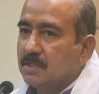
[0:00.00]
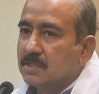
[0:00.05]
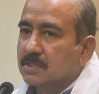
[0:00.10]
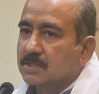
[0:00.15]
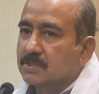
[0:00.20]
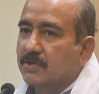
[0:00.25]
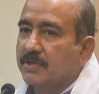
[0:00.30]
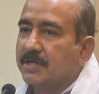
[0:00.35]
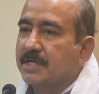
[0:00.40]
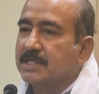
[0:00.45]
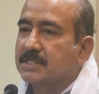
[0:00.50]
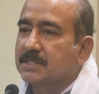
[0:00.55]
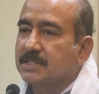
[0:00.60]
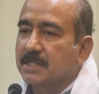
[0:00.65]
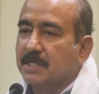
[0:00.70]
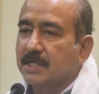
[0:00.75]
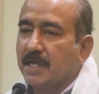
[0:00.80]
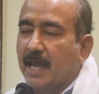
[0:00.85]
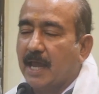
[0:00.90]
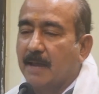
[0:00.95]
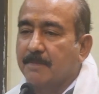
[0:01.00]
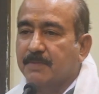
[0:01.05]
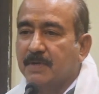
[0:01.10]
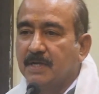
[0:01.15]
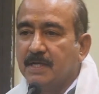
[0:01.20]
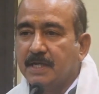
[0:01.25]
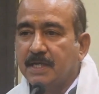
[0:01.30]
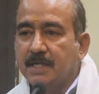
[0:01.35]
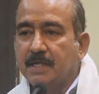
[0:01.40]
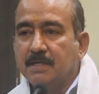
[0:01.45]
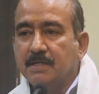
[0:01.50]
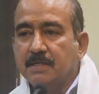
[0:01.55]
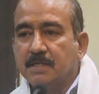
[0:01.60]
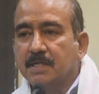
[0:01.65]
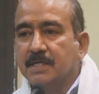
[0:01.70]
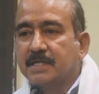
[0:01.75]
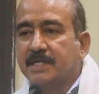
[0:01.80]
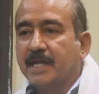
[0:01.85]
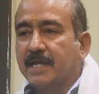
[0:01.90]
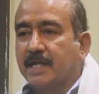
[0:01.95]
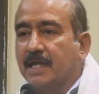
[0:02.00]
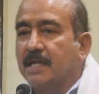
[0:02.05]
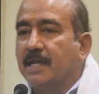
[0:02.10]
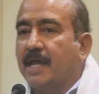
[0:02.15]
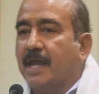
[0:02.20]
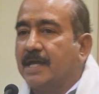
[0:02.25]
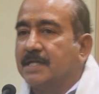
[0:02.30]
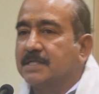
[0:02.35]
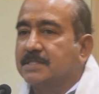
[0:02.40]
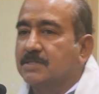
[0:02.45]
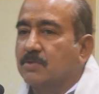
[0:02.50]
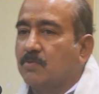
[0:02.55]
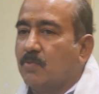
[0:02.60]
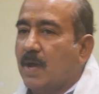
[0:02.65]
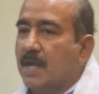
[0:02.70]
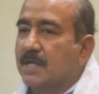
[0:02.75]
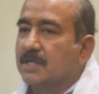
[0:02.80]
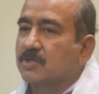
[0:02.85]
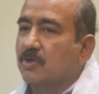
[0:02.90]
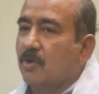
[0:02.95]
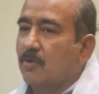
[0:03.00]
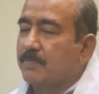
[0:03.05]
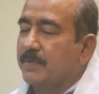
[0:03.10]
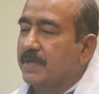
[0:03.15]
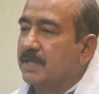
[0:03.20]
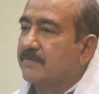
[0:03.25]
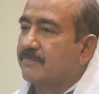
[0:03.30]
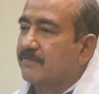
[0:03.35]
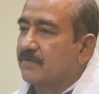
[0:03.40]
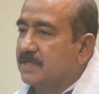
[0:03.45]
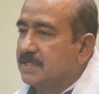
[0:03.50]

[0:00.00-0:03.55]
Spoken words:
So it is aptly taken as one topic for